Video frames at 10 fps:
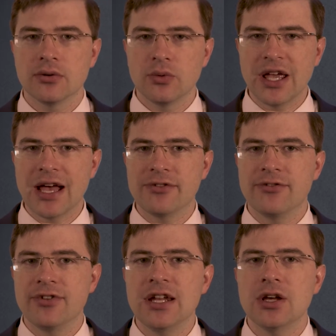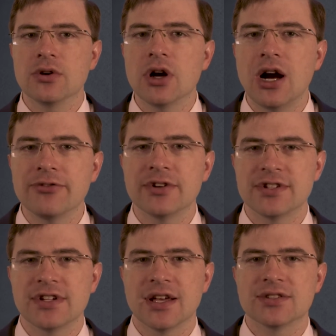we have a video
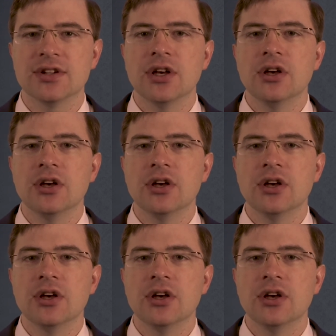conference test